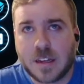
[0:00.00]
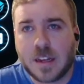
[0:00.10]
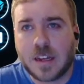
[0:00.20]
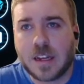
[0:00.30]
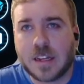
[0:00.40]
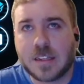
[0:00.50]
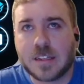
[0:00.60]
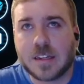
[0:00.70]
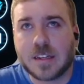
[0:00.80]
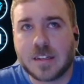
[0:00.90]
And
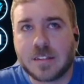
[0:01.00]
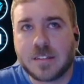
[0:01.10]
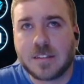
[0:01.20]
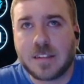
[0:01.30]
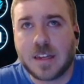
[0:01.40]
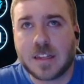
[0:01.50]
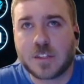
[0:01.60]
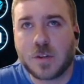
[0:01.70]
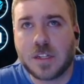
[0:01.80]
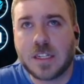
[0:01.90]
yeah,
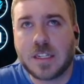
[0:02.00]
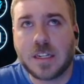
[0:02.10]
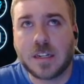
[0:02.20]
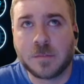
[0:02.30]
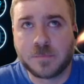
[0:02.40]
that's what I did here.